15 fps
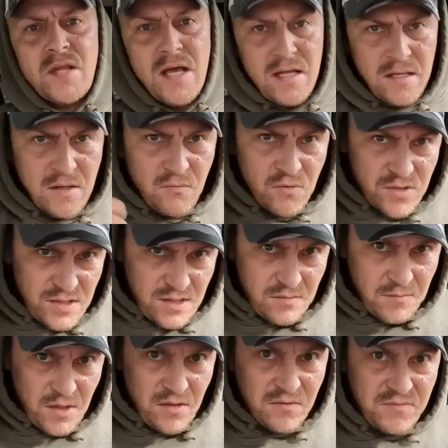and then was in
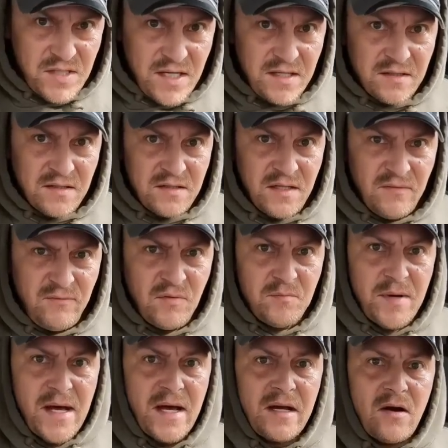the middle of taking the duffel
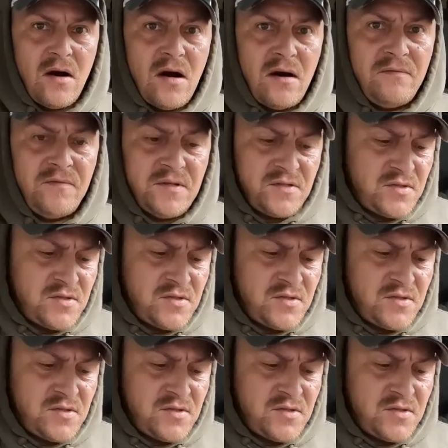bag off,